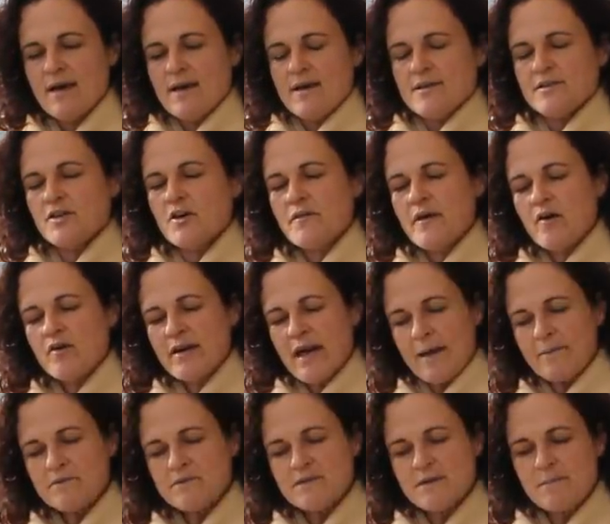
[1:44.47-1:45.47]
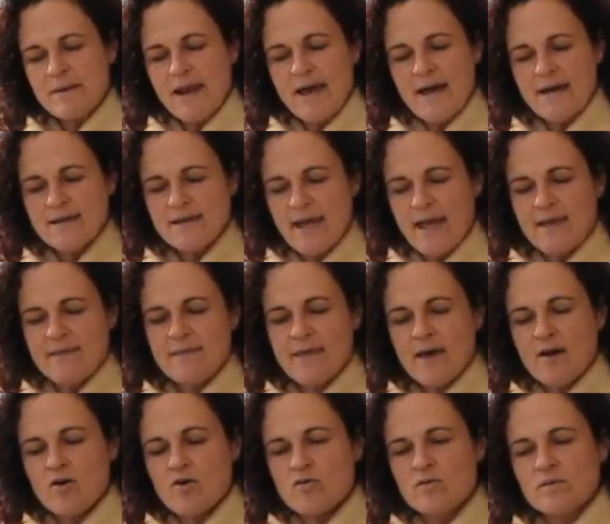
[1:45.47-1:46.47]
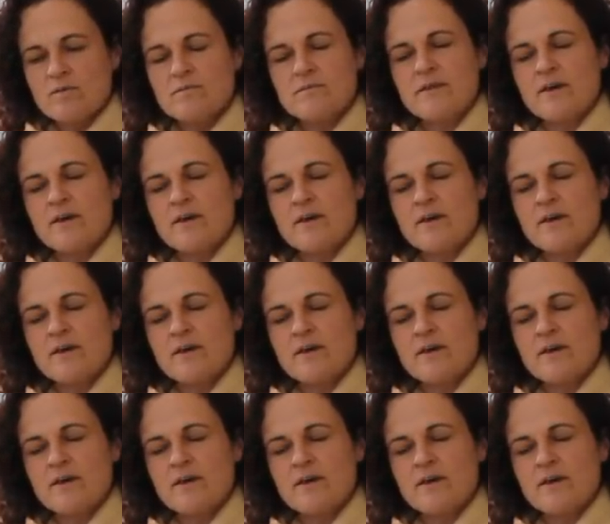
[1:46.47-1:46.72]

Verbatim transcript: So they'll come to the plant and they'll